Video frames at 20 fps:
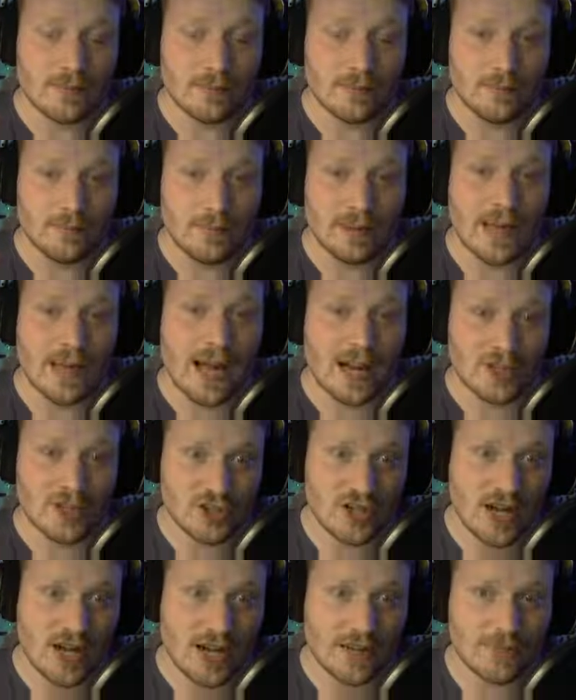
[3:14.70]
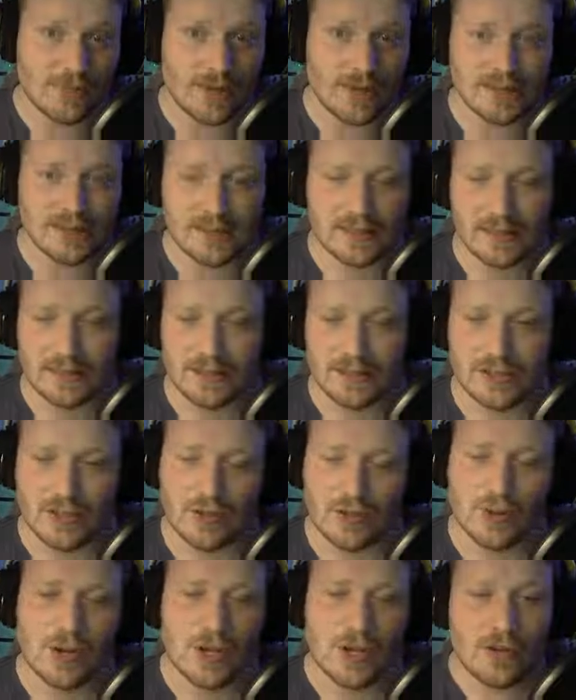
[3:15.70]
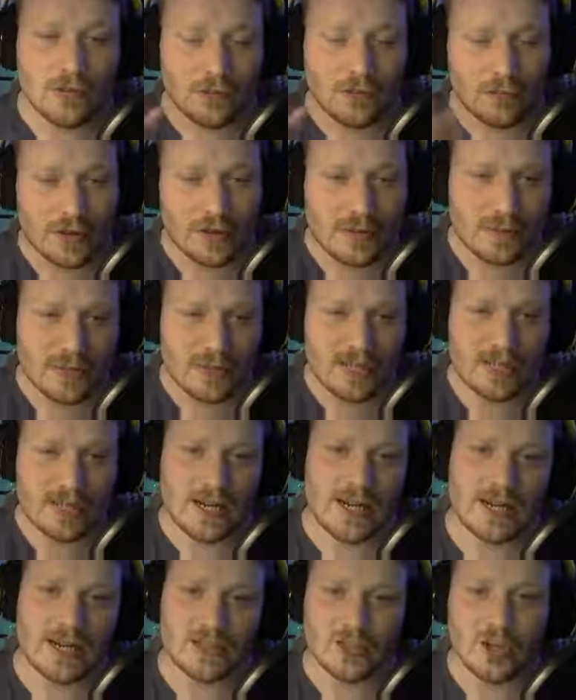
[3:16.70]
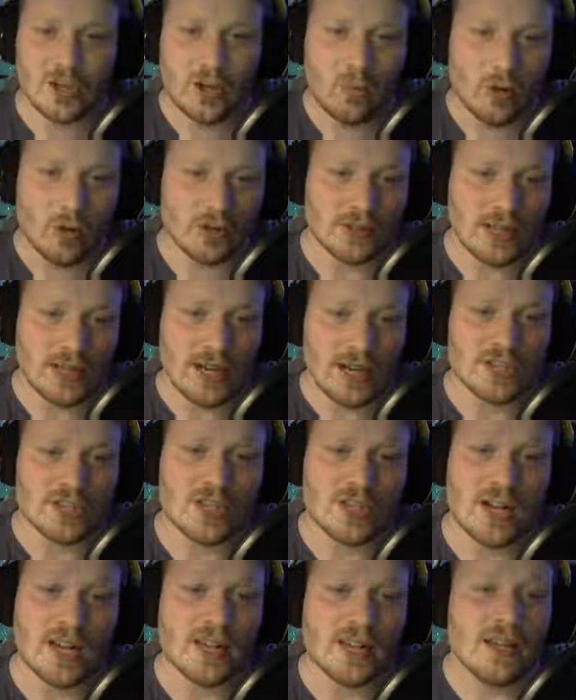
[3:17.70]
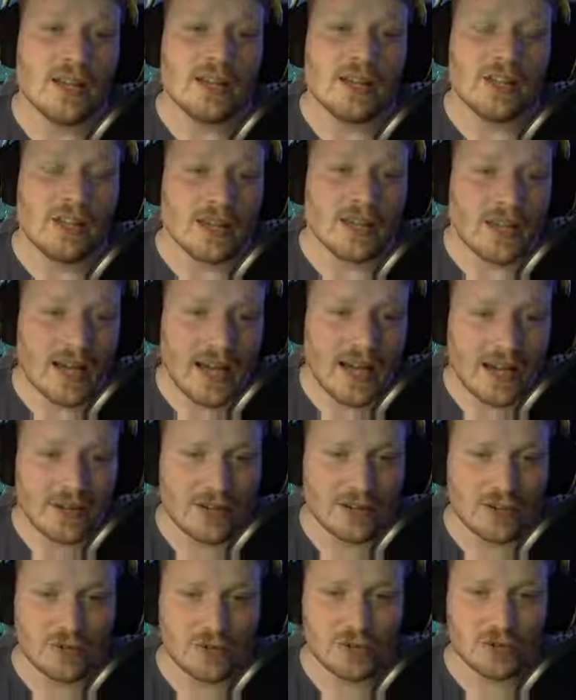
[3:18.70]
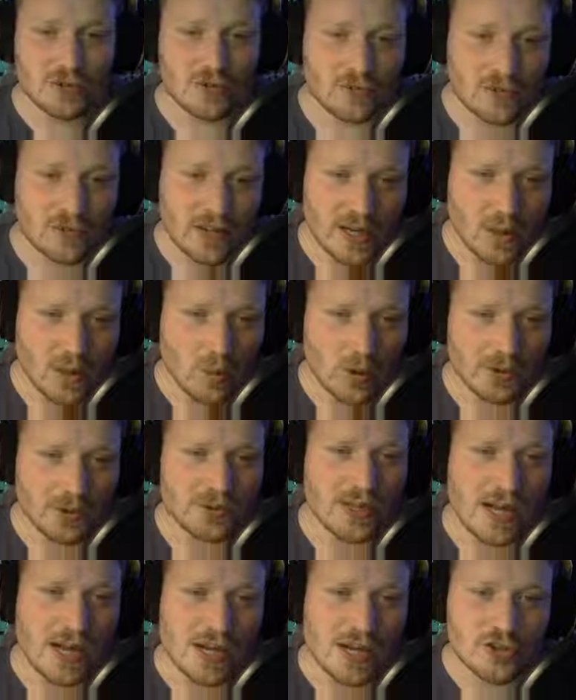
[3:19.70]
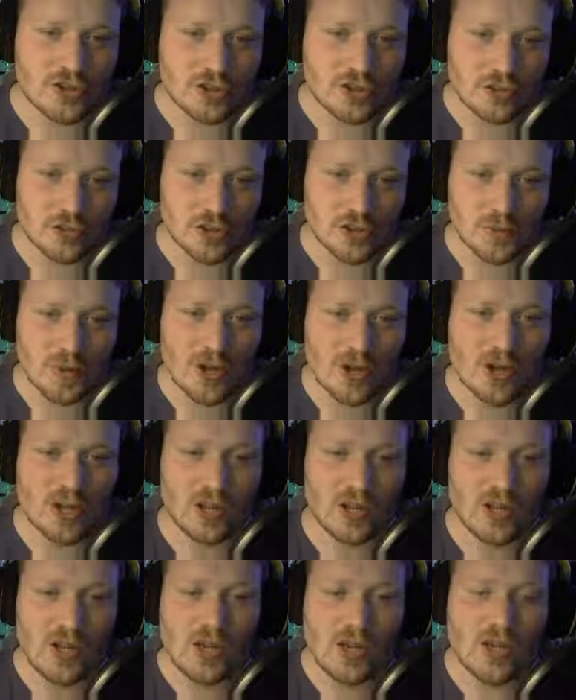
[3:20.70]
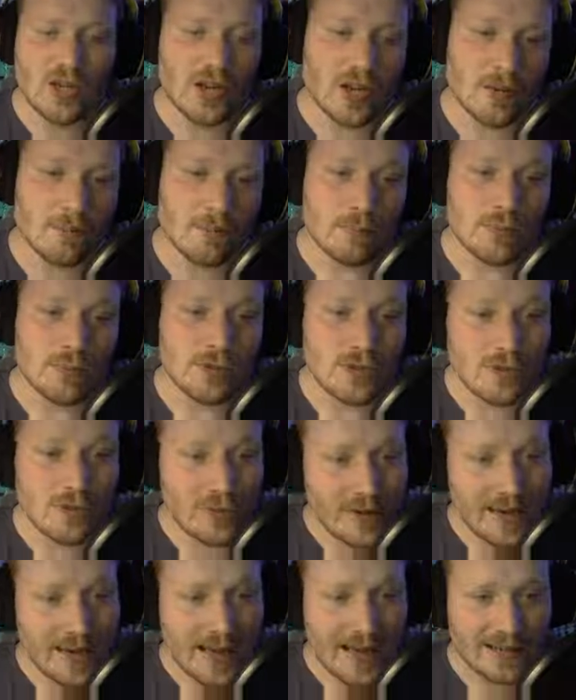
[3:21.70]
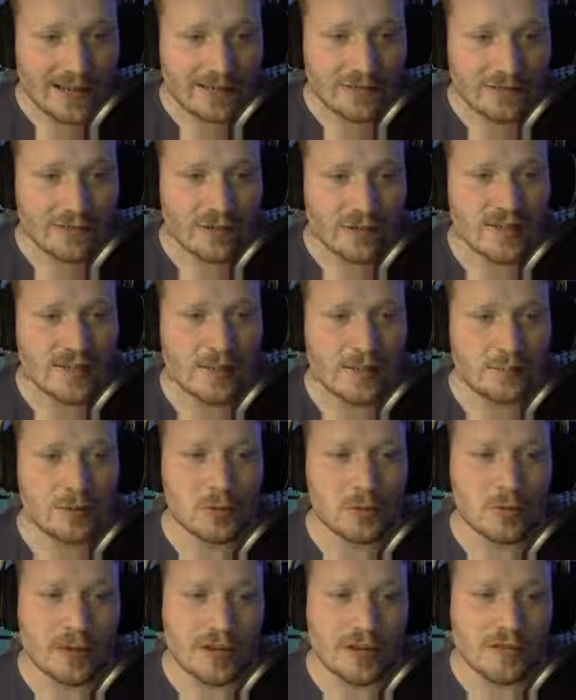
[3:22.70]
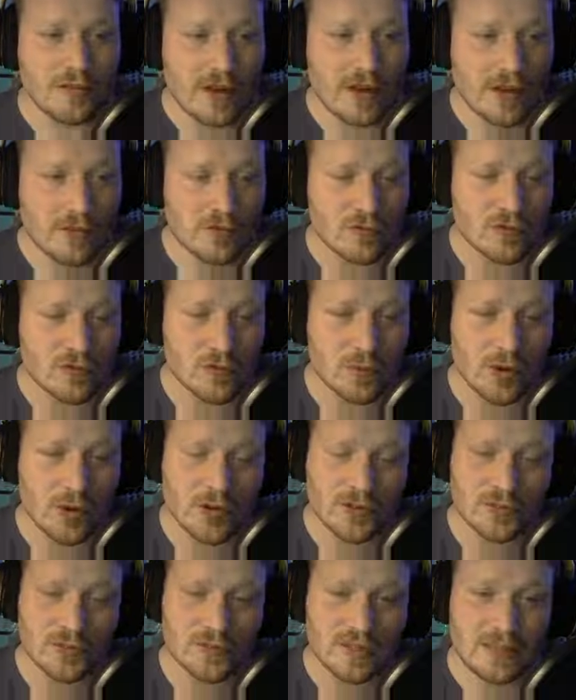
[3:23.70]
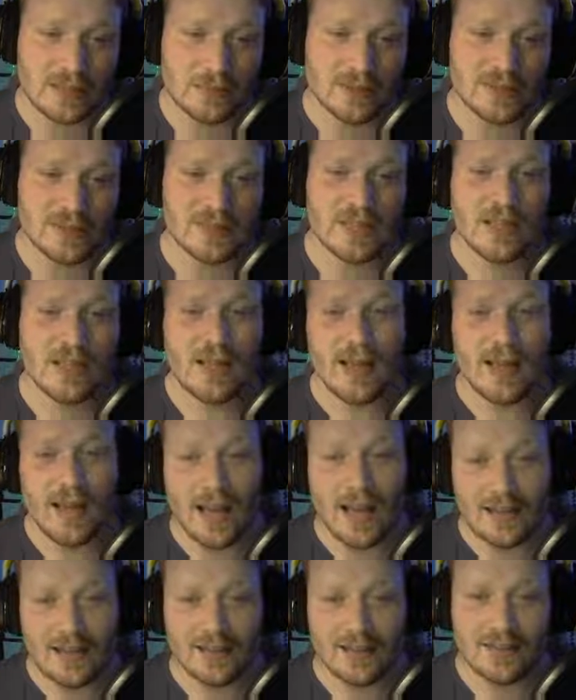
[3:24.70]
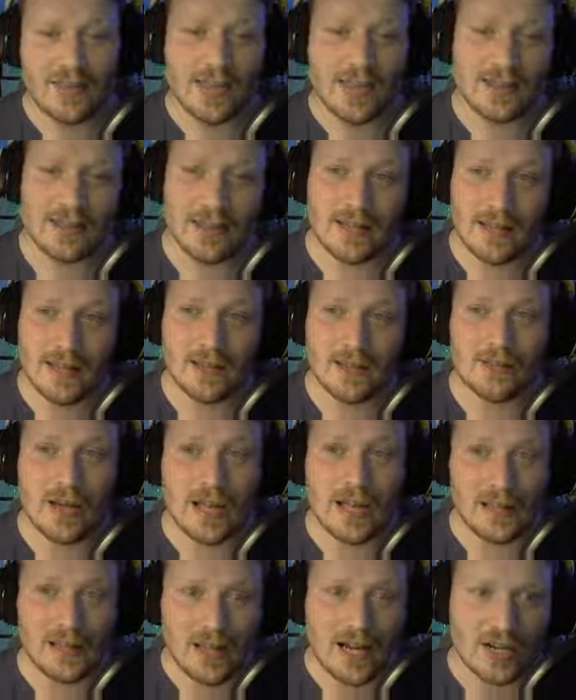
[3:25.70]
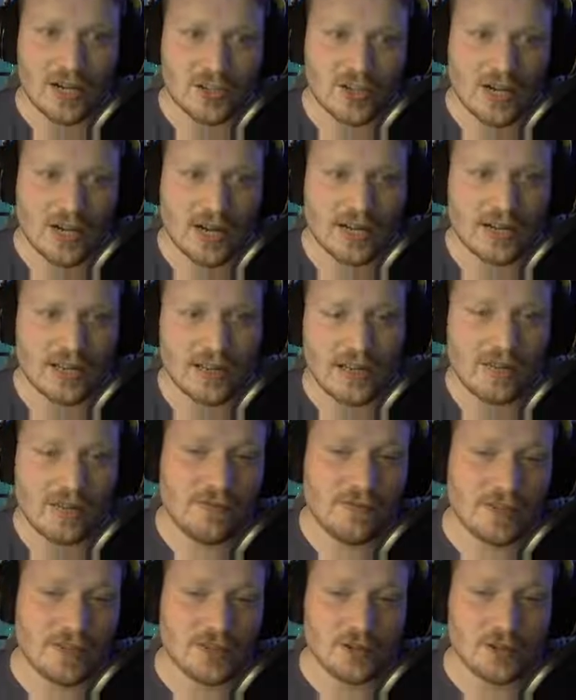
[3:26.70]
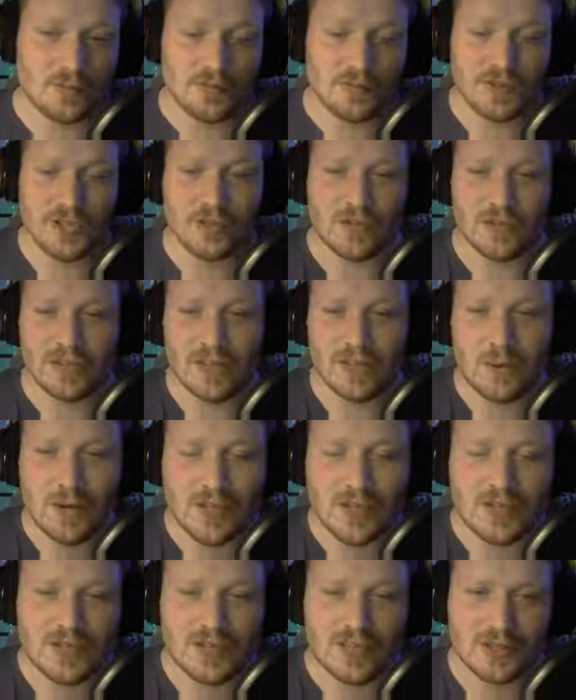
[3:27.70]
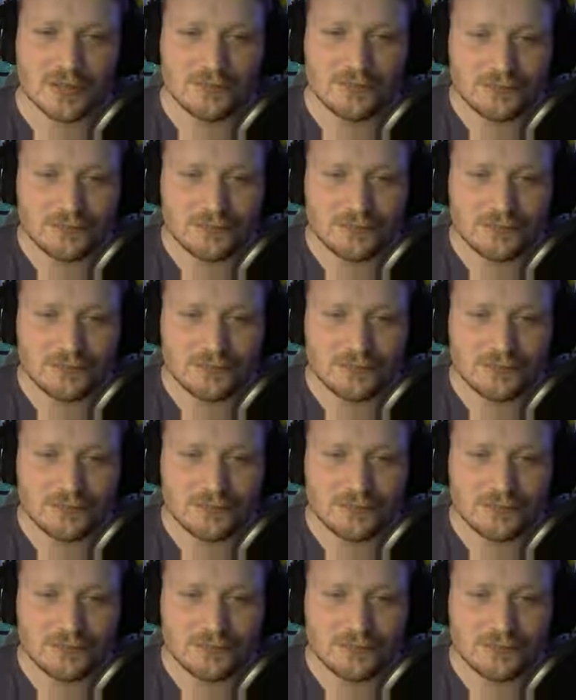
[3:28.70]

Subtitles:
large knight, basically. So 3 mini knights or 1 large knight. You can't do stuff like 1 large, 2 small, but you can, for example, bring 500 points of demons and then a large knight if something you really want to do.